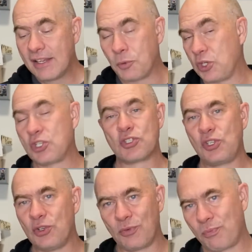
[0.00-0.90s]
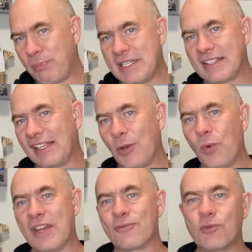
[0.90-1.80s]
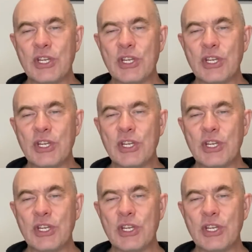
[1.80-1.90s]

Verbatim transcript: which is, you know, basically a way of